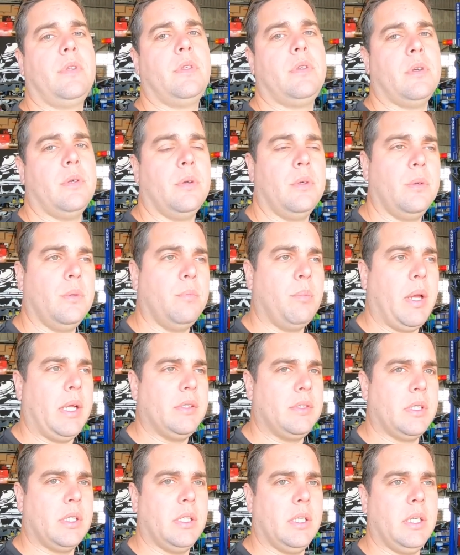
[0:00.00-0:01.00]
to
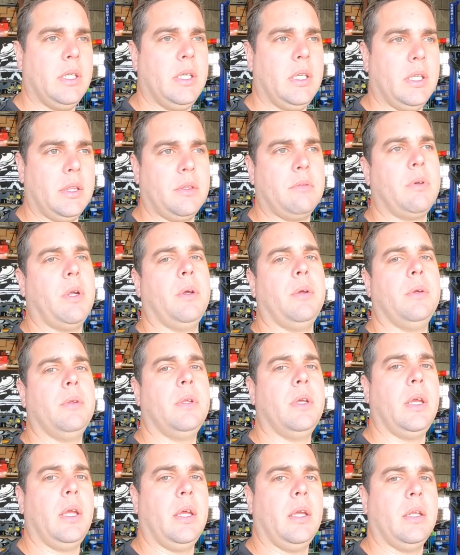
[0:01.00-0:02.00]
basically hit the
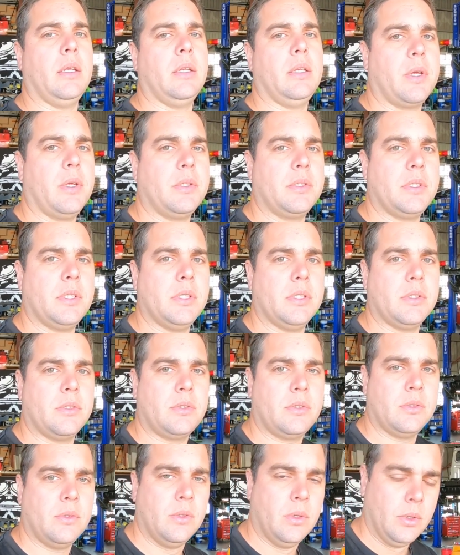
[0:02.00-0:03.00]
road and go see
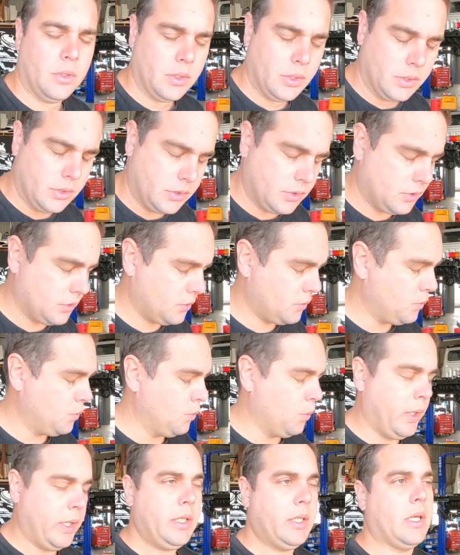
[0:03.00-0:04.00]
this
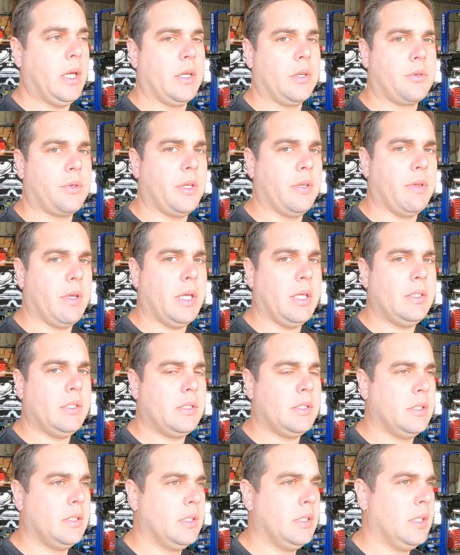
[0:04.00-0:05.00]
sweet country of
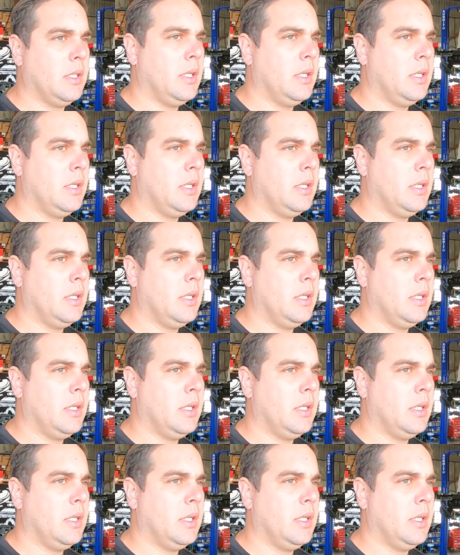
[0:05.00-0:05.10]
ours,